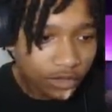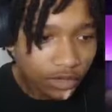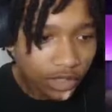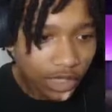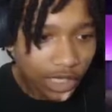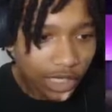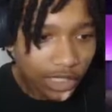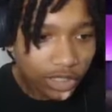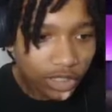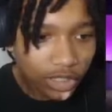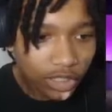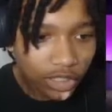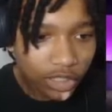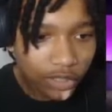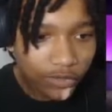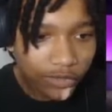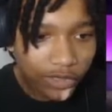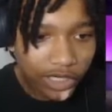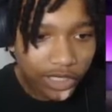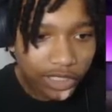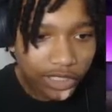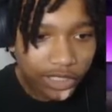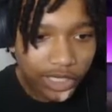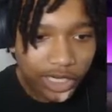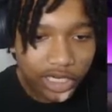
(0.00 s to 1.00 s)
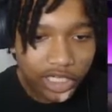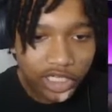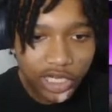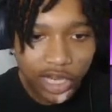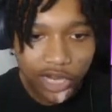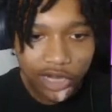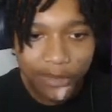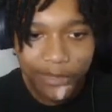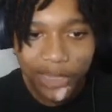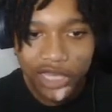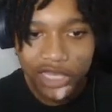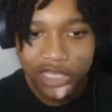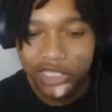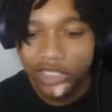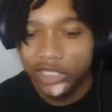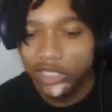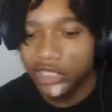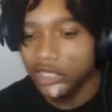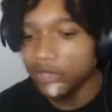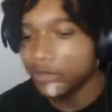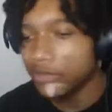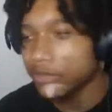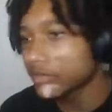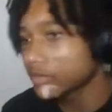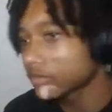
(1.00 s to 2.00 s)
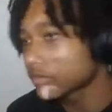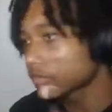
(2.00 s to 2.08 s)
I literally would have hit that shot in my sleep.